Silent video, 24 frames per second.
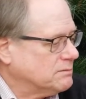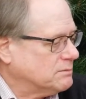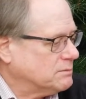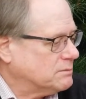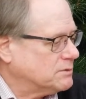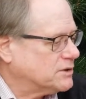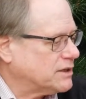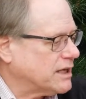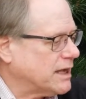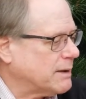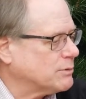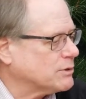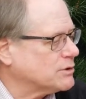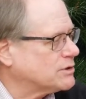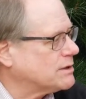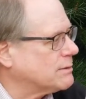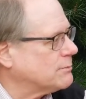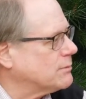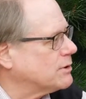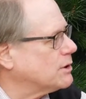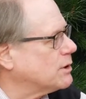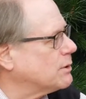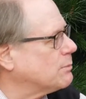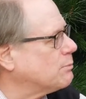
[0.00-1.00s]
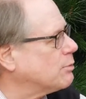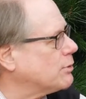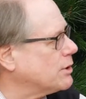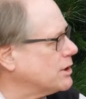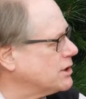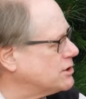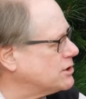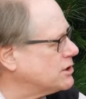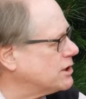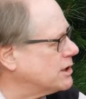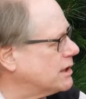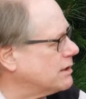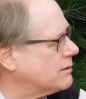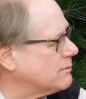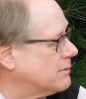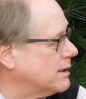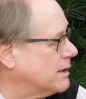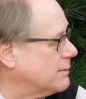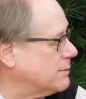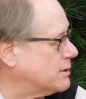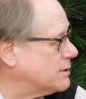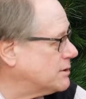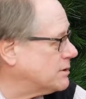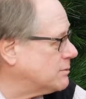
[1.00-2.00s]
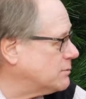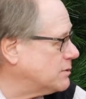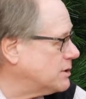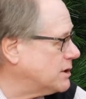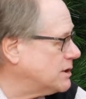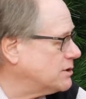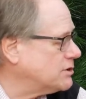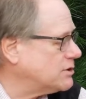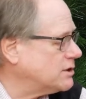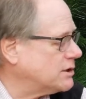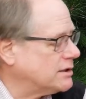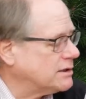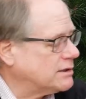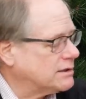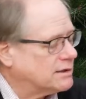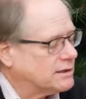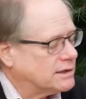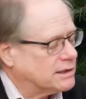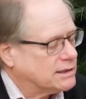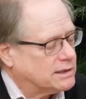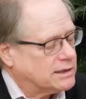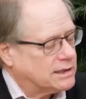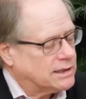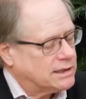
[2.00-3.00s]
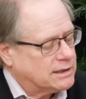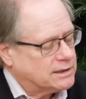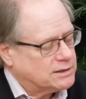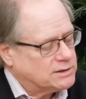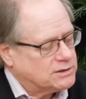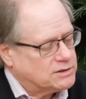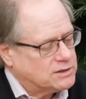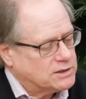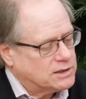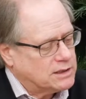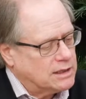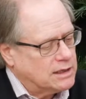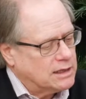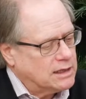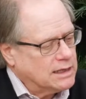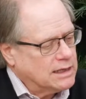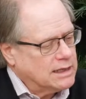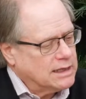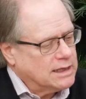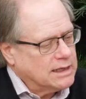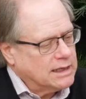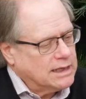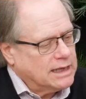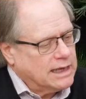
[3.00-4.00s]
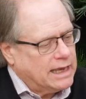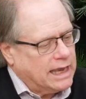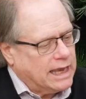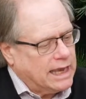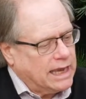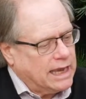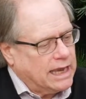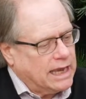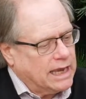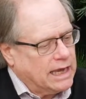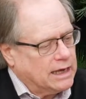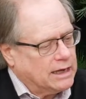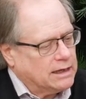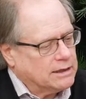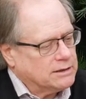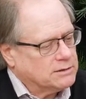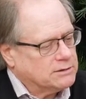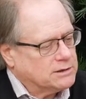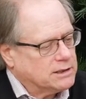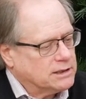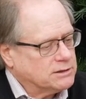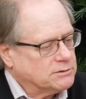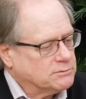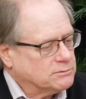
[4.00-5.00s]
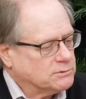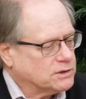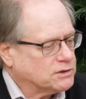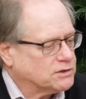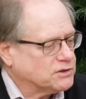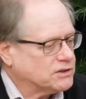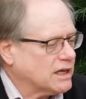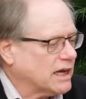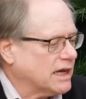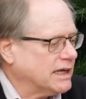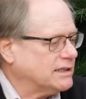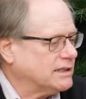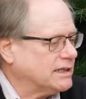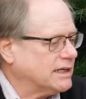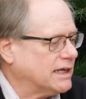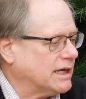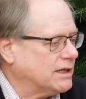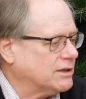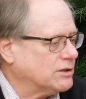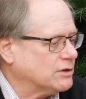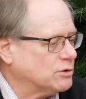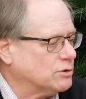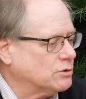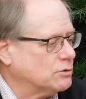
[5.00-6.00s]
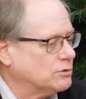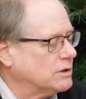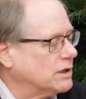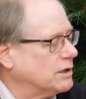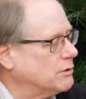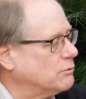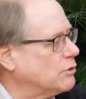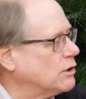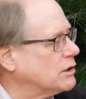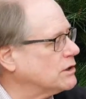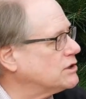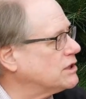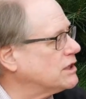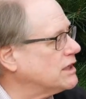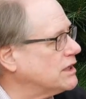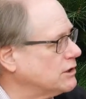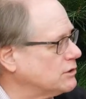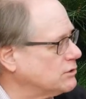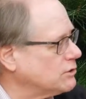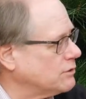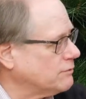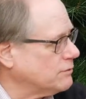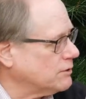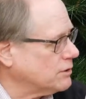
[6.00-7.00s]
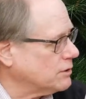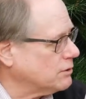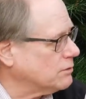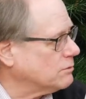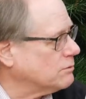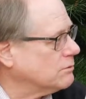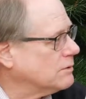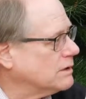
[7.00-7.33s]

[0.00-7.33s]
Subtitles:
sample some of their preaching and maybe some teaching that they can see, and then decide together who they want to interview.